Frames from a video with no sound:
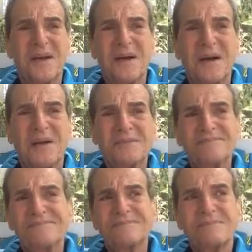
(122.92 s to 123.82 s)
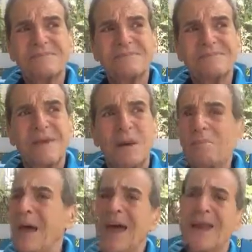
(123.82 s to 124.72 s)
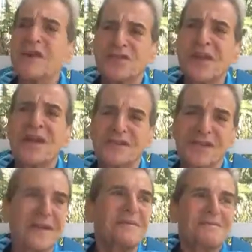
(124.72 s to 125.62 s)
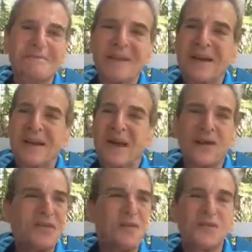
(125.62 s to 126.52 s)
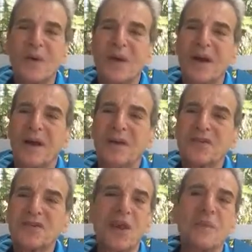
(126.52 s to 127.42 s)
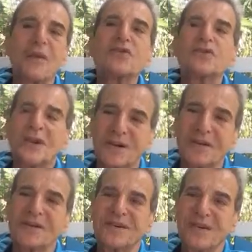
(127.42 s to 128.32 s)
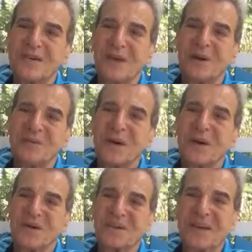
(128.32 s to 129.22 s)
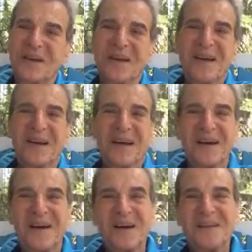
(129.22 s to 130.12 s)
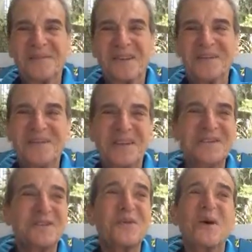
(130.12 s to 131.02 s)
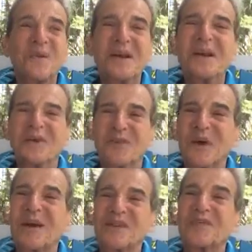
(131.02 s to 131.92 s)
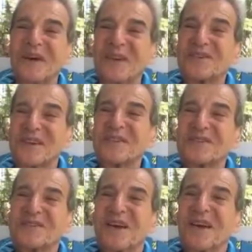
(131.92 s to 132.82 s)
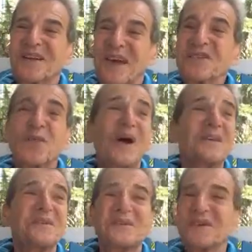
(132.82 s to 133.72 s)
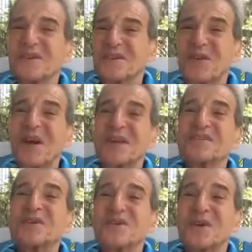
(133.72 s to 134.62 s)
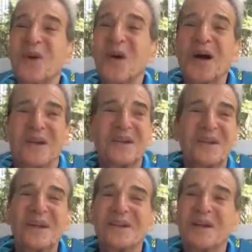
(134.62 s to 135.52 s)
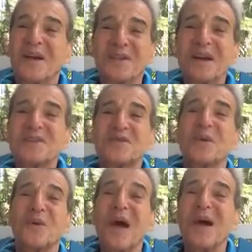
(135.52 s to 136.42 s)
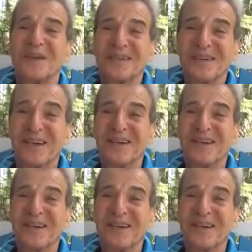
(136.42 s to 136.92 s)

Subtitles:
a badass yenta. And she was wearing a Sloman shield, is what I'm told. This is what we need for our defense. That's why the Israelis do so well. You know, they don't screw around,